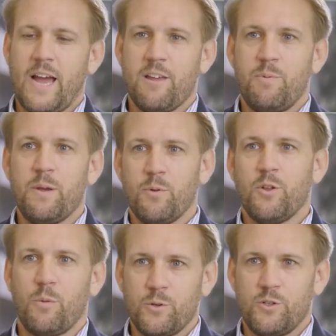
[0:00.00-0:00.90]
gave
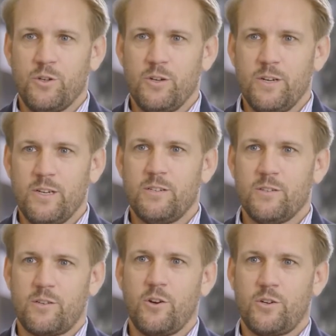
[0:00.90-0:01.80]
people the opportunity
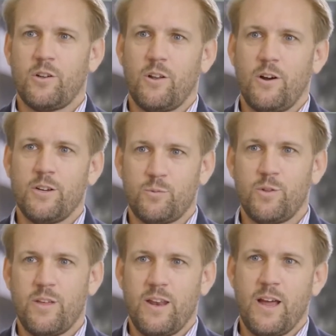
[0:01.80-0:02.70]
to socialise
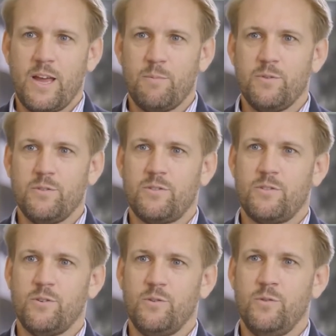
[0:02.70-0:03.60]
with their neighbours,
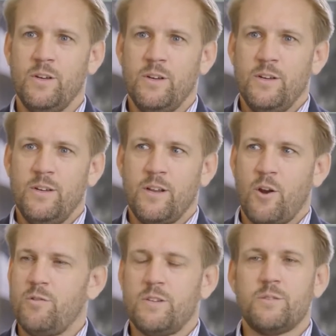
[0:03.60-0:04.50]
to you
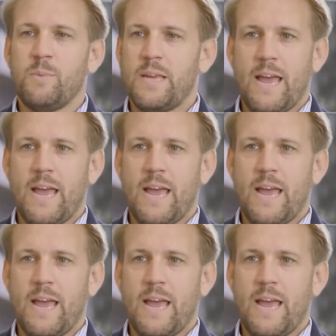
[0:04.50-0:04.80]
know just